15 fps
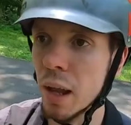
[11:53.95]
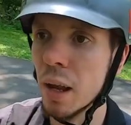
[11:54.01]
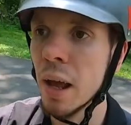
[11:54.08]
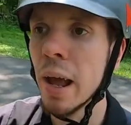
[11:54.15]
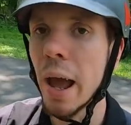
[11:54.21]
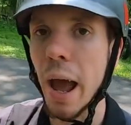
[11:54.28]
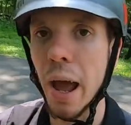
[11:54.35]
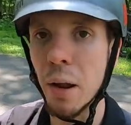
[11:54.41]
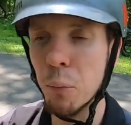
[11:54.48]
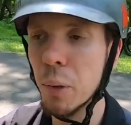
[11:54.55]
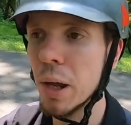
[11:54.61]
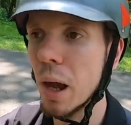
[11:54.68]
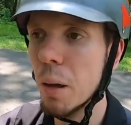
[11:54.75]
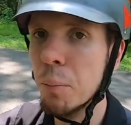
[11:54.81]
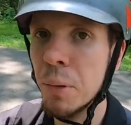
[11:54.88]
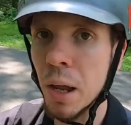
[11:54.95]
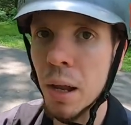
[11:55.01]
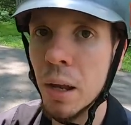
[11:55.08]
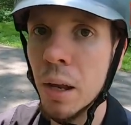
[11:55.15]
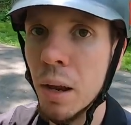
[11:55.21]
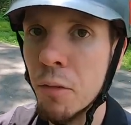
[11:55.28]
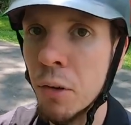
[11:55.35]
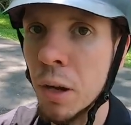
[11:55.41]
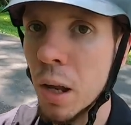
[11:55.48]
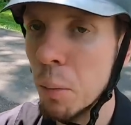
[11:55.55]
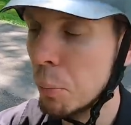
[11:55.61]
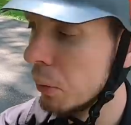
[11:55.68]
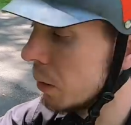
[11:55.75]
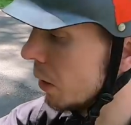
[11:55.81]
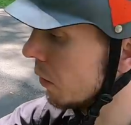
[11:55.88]
eight, and we update it every
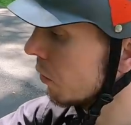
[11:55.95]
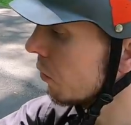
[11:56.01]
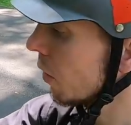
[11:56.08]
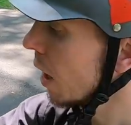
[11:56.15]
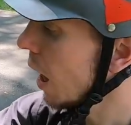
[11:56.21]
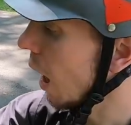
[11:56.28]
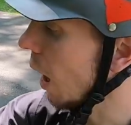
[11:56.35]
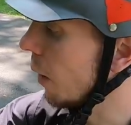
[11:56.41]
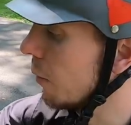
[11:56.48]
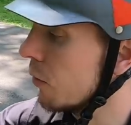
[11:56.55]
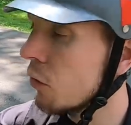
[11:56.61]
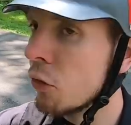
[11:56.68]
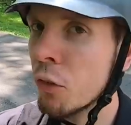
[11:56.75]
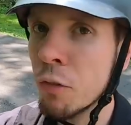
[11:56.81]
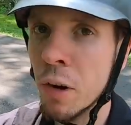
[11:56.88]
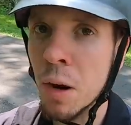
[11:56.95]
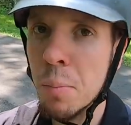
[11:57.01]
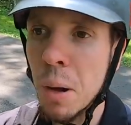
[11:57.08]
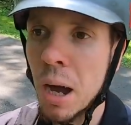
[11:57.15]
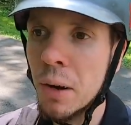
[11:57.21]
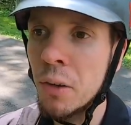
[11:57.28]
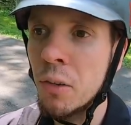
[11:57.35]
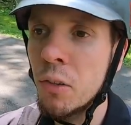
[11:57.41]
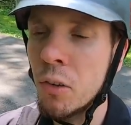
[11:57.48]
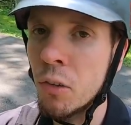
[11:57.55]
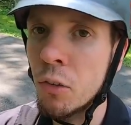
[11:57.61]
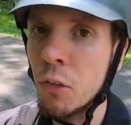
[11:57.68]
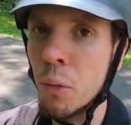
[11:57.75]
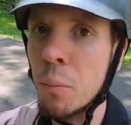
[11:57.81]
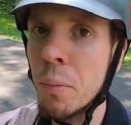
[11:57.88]
couple of years. Um, this is a very modern
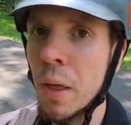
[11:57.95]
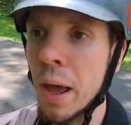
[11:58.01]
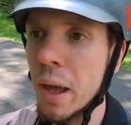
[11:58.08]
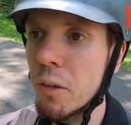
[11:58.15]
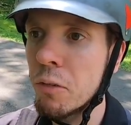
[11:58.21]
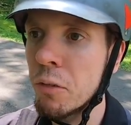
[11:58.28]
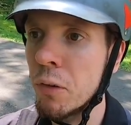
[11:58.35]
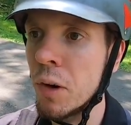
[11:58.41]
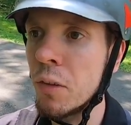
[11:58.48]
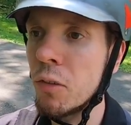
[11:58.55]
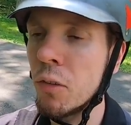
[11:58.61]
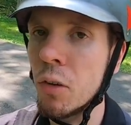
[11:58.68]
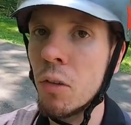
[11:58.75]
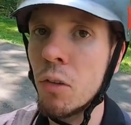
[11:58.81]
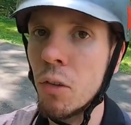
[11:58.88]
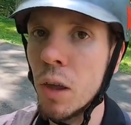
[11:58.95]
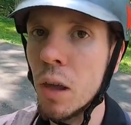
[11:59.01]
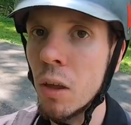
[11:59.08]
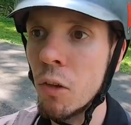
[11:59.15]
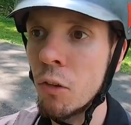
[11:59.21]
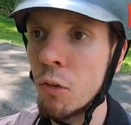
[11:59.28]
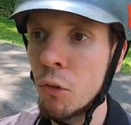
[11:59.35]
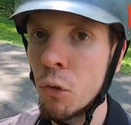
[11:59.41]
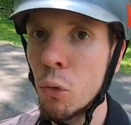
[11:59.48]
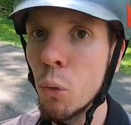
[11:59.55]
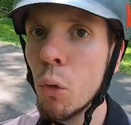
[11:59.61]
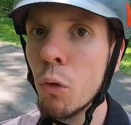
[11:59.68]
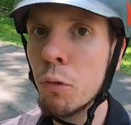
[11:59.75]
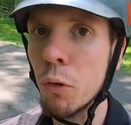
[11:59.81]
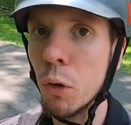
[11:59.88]
system that, for instance, is
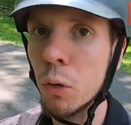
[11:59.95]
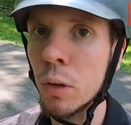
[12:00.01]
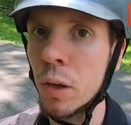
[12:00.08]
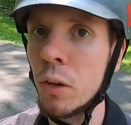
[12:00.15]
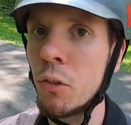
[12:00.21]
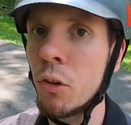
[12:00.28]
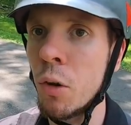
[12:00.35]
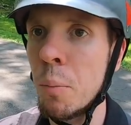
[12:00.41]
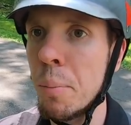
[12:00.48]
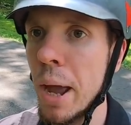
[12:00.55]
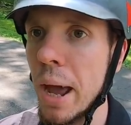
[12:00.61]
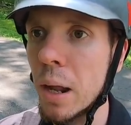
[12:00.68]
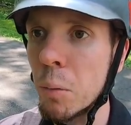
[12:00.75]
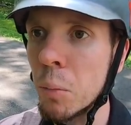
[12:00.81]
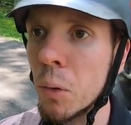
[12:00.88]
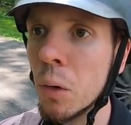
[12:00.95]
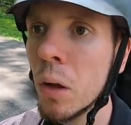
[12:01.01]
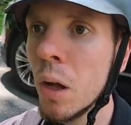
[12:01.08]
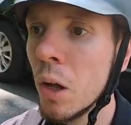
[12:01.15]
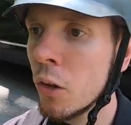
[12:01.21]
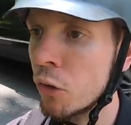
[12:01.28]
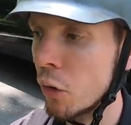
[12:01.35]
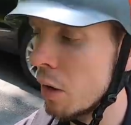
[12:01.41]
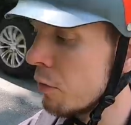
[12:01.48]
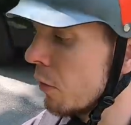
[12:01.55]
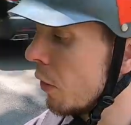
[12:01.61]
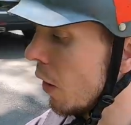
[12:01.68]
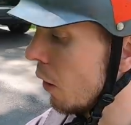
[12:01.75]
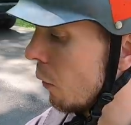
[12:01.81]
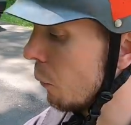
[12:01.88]
dual voltage compatible. So even
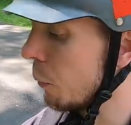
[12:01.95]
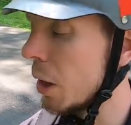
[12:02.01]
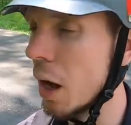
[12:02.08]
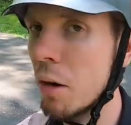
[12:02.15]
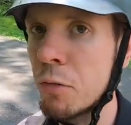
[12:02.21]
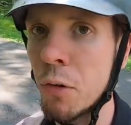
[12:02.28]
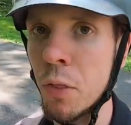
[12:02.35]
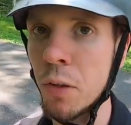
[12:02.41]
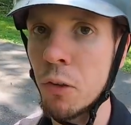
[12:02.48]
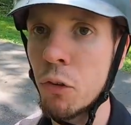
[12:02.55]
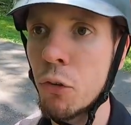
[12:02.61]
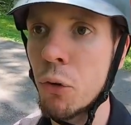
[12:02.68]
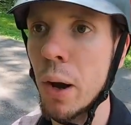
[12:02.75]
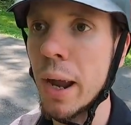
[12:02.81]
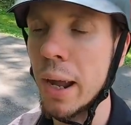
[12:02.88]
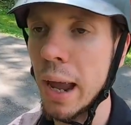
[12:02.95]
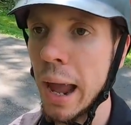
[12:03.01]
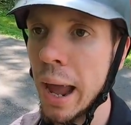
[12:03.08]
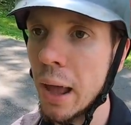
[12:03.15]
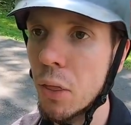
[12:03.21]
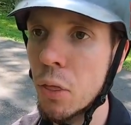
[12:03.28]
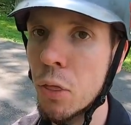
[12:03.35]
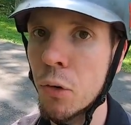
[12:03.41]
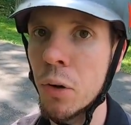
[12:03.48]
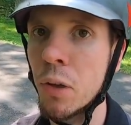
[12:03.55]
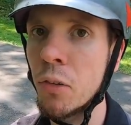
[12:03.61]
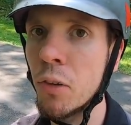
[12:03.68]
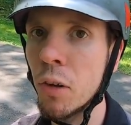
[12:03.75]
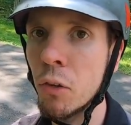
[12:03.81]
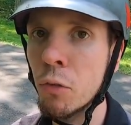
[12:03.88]
though we offer this trike at
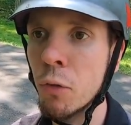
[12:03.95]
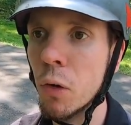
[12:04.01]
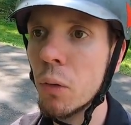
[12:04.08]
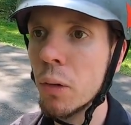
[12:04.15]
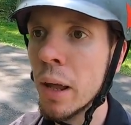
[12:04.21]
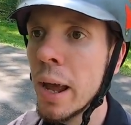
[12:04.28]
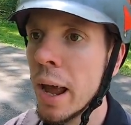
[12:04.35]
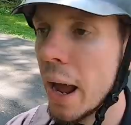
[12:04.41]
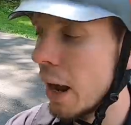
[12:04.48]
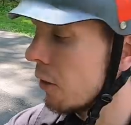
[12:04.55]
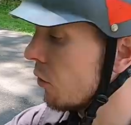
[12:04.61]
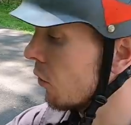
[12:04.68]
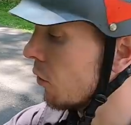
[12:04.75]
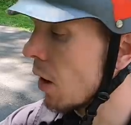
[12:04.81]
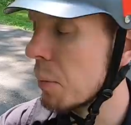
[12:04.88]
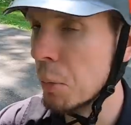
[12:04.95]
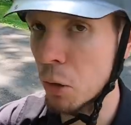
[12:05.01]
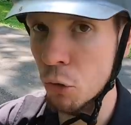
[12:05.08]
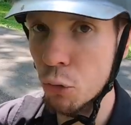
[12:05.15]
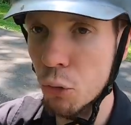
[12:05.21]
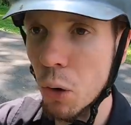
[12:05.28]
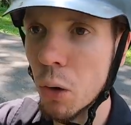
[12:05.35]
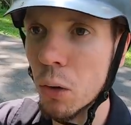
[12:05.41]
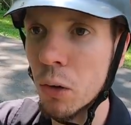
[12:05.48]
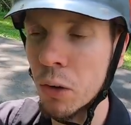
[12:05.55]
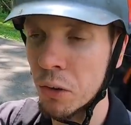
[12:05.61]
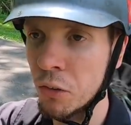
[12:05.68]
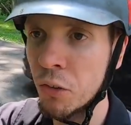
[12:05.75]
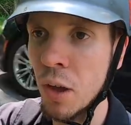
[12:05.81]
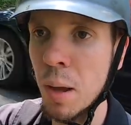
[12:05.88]
thirty-six volt, it's the same
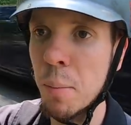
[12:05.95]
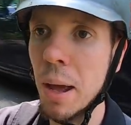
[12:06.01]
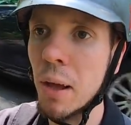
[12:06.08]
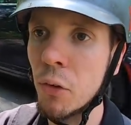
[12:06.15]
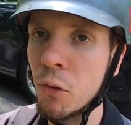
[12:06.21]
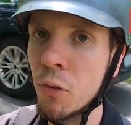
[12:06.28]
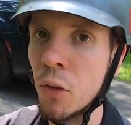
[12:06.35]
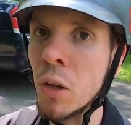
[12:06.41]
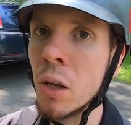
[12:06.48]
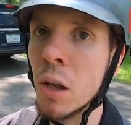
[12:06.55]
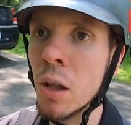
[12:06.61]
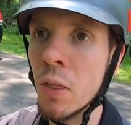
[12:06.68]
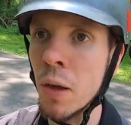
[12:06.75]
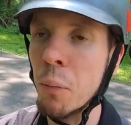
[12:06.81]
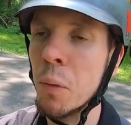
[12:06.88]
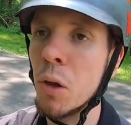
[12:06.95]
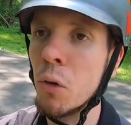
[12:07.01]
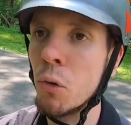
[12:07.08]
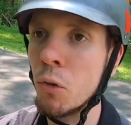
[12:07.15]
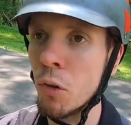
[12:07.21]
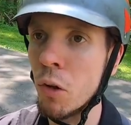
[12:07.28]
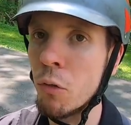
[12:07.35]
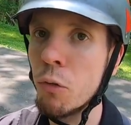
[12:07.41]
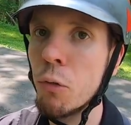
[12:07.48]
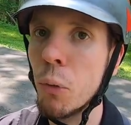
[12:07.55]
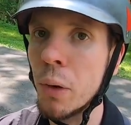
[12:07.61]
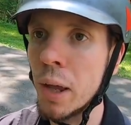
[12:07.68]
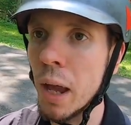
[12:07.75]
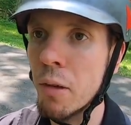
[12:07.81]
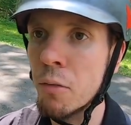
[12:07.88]
controller, same L C D that we use on
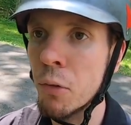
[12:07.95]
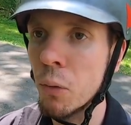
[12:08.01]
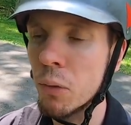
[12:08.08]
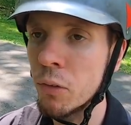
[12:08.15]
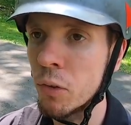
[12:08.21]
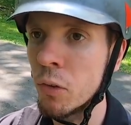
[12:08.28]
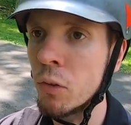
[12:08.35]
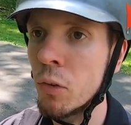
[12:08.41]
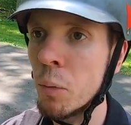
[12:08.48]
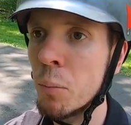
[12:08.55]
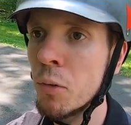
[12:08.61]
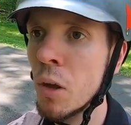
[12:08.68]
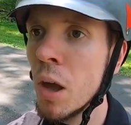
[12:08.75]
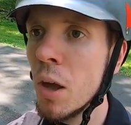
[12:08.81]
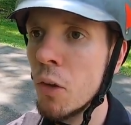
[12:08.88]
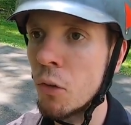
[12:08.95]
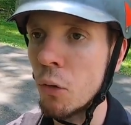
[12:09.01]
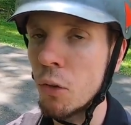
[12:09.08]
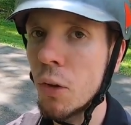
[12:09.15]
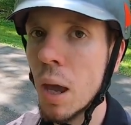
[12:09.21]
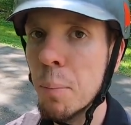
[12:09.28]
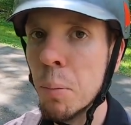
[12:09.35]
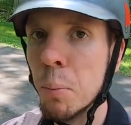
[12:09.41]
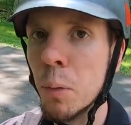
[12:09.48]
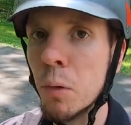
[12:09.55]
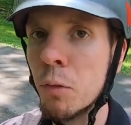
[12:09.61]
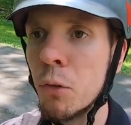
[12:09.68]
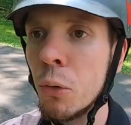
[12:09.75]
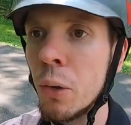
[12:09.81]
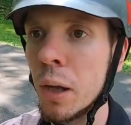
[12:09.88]
forty-eight volt systems. So it's capable
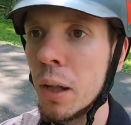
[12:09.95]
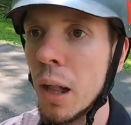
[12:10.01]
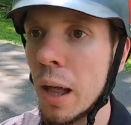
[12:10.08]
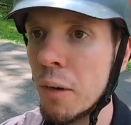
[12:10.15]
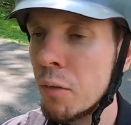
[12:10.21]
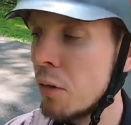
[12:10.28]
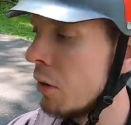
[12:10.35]
of doing a lot of